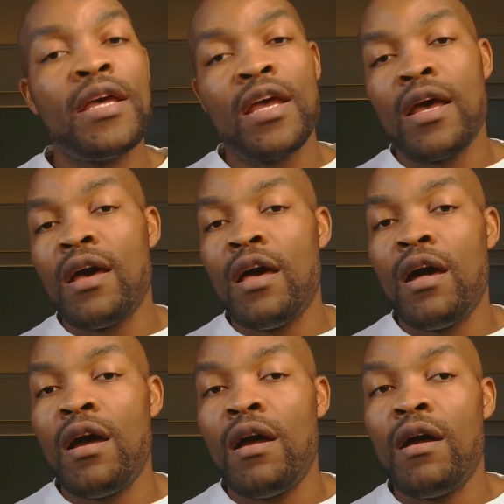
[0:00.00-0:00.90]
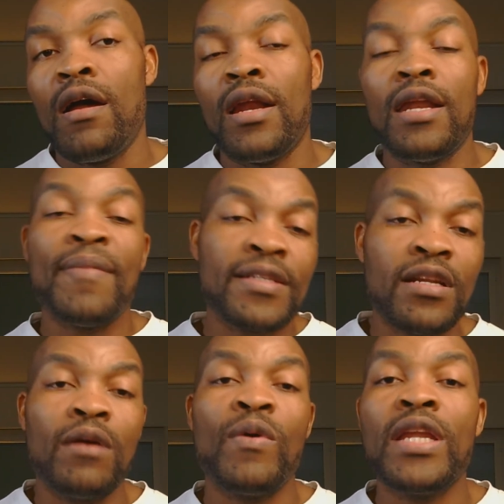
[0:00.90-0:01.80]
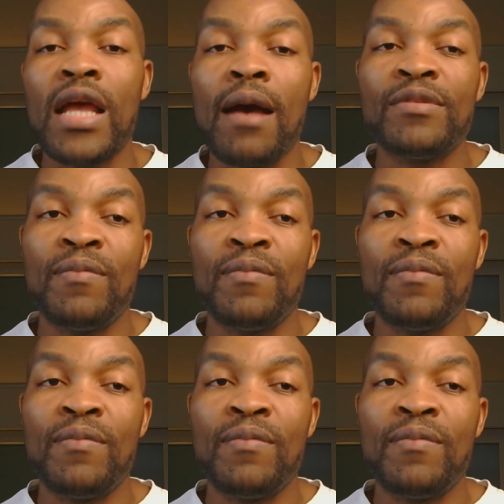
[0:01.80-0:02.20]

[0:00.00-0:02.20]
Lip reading: The president, when he comes